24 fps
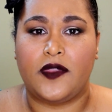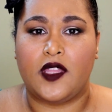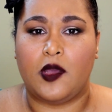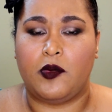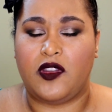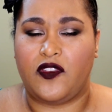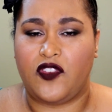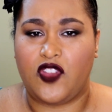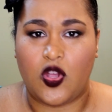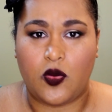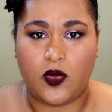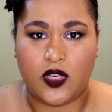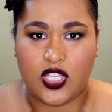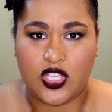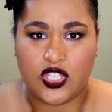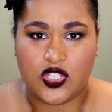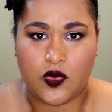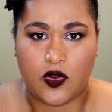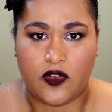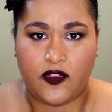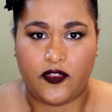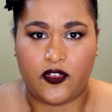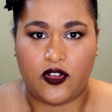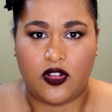But if you don't want to use
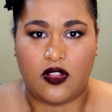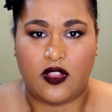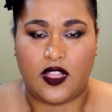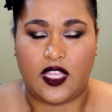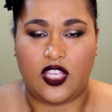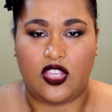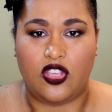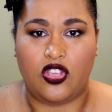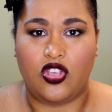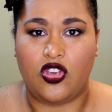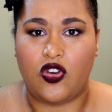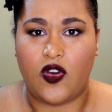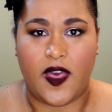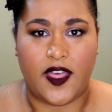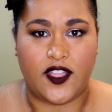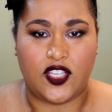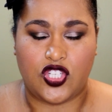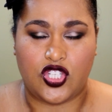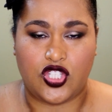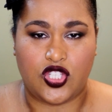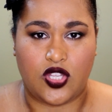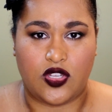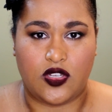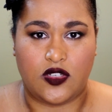a referral link, you can go ahead and
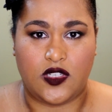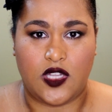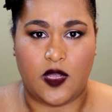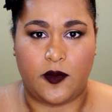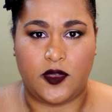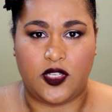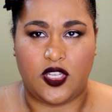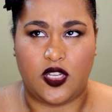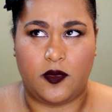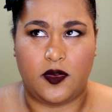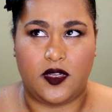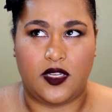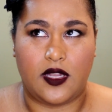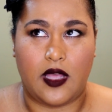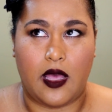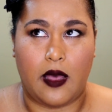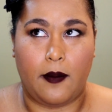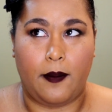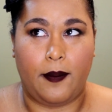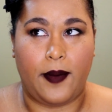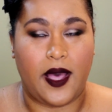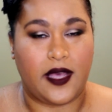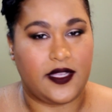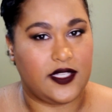just go to w w w
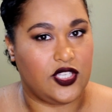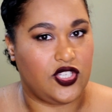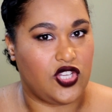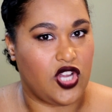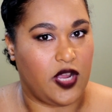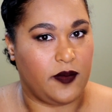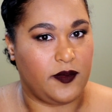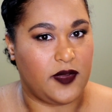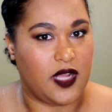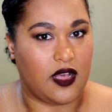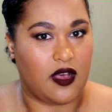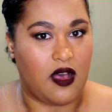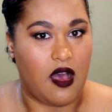dot boxy charm dot